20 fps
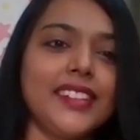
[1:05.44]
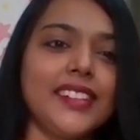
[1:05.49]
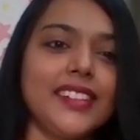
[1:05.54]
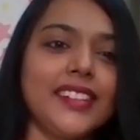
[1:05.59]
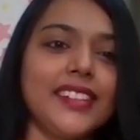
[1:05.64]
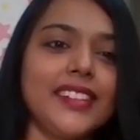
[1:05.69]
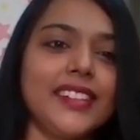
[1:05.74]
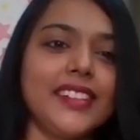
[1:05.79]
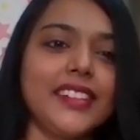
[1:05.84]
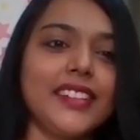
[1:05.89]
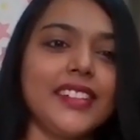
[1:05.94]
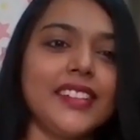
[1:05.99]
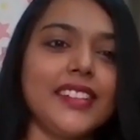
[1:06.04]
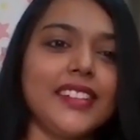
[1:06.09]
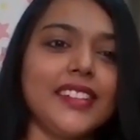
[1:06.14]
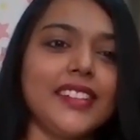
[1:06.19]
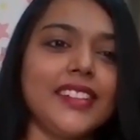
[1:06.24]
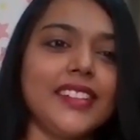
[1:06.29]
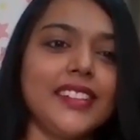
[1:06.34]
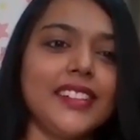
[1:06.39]

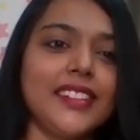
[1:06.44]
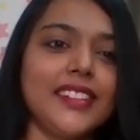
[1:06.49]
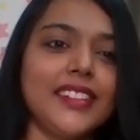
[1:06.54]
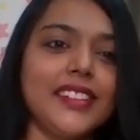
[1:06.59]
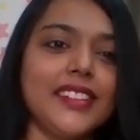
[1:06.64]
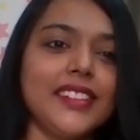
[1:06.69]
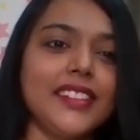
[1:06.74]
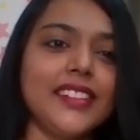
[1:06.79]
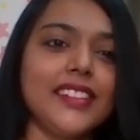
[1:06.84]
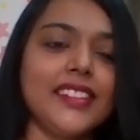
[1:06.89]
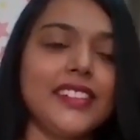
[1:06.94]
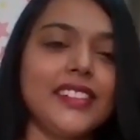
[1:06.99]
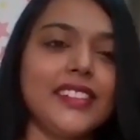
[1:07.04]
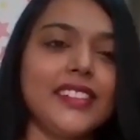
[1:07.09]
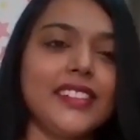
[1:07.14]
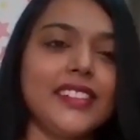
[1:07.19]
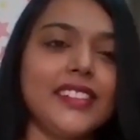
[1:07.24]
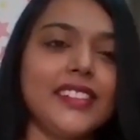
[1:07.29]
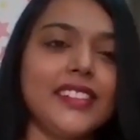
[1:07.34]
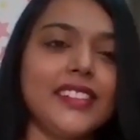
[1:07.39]

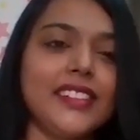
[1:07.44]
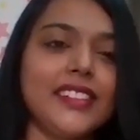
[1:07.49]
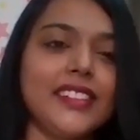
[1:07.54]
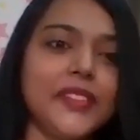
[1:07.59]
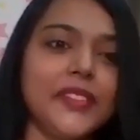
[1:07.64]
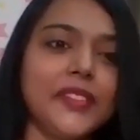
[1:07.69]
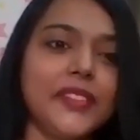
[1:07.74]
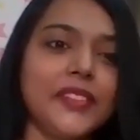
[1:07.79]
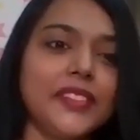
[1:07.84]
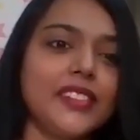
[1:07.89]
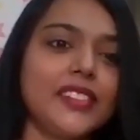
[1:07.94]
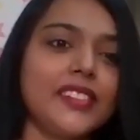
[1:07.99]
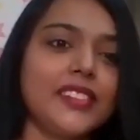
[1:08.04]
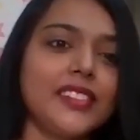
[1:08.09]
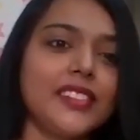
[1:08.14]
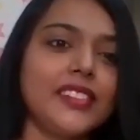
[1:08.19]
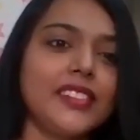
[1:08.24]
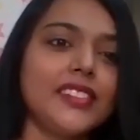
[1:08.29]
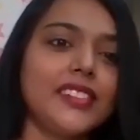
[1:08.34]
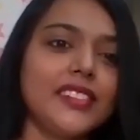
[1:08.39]

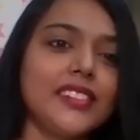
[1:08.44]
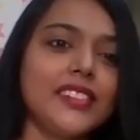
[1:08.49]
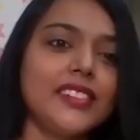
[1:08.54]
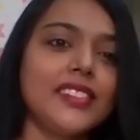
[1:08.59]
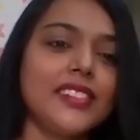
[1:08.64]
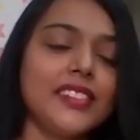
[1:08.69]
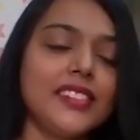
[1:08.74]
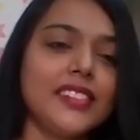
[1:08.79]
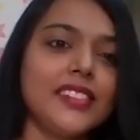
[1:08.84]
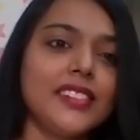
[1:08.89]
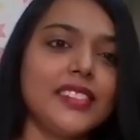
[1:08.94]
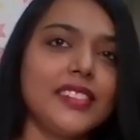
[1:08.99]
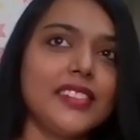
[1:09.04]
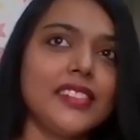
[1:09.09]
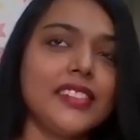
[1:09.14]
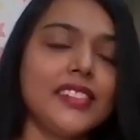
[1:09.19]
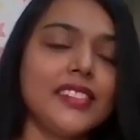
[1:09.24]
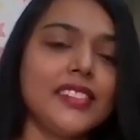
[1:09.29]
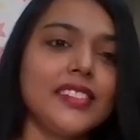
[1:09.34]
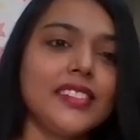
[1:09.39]

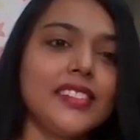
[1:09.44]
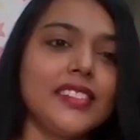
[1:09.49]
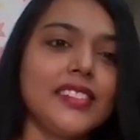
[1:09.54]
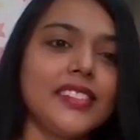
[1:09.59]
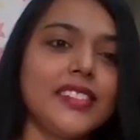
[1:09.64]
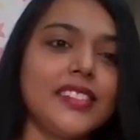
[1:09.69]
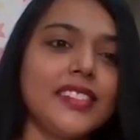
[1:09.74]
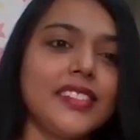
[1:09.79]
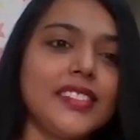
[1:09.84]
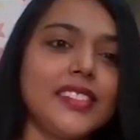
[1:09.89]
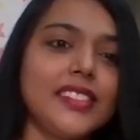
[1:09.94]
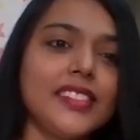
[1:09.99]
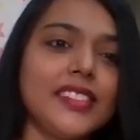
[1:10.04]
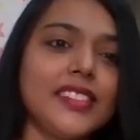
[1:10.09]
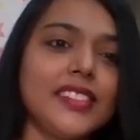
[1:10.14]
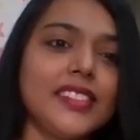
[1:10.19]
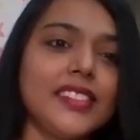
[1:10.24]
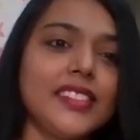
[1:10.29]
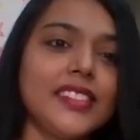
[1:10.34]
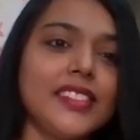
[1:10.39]

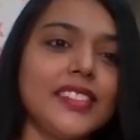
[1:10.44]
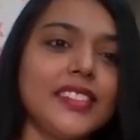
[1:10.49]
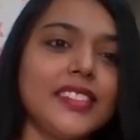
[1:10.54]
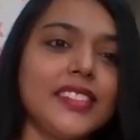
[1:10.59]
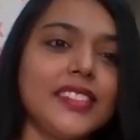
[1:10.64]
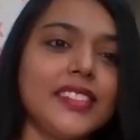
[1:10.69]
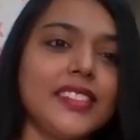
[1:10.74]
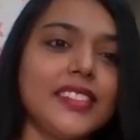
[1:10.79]
(not speaking)